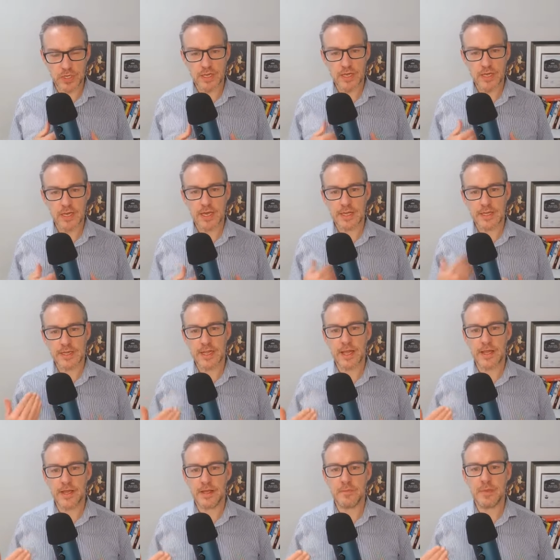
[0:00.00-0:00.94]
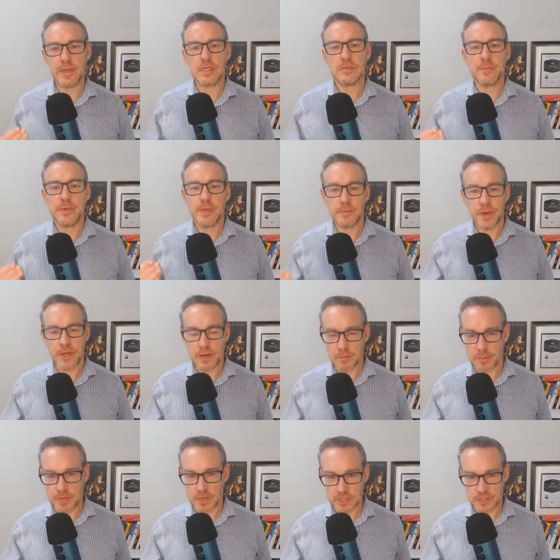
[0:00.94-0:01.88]
And then it makes me a better
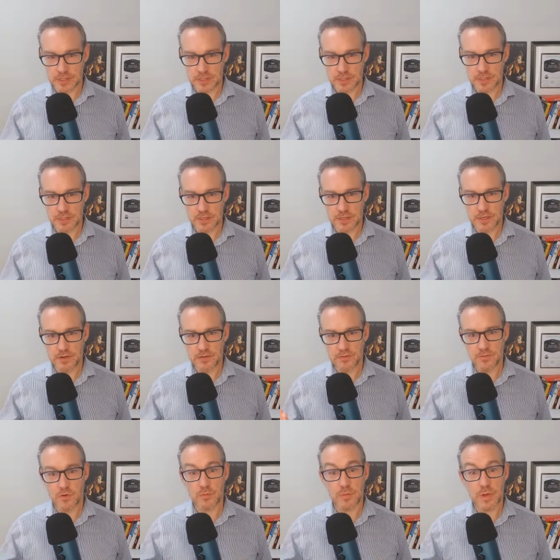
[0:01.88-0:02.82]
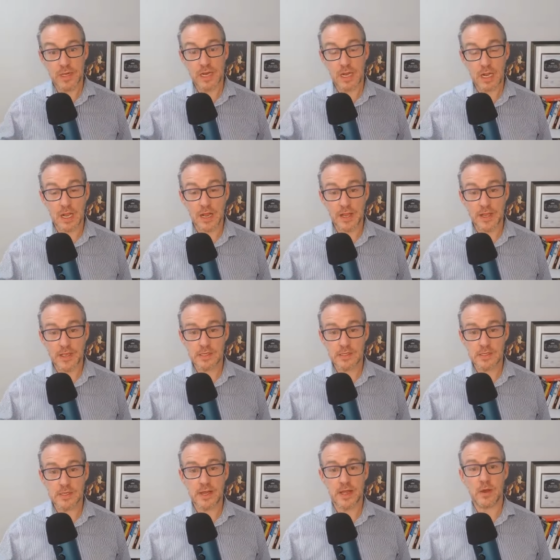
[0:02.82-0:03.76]
person for my clients and
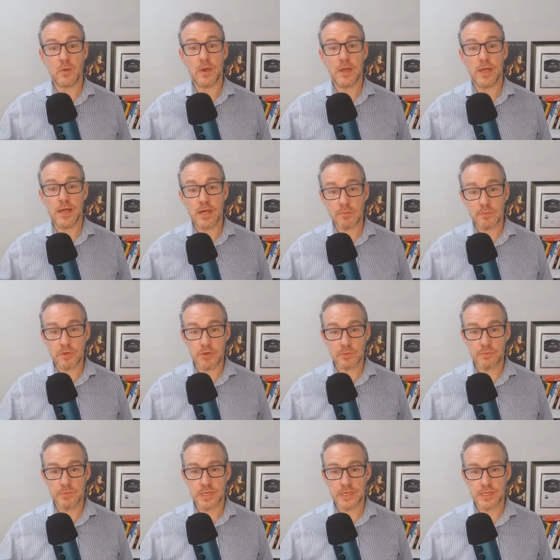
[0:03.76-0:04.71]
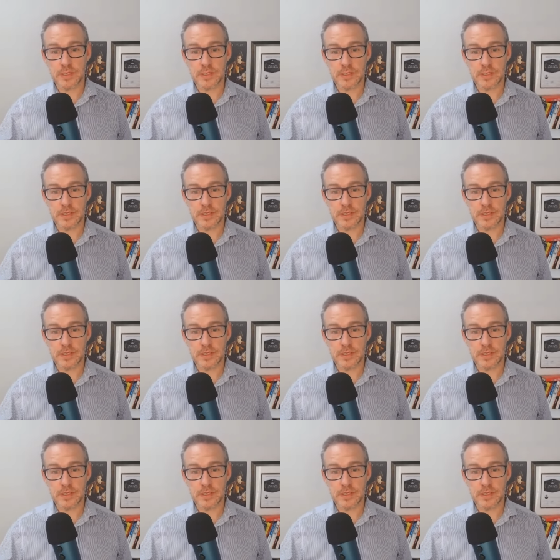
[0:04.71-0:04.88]
how I help companies,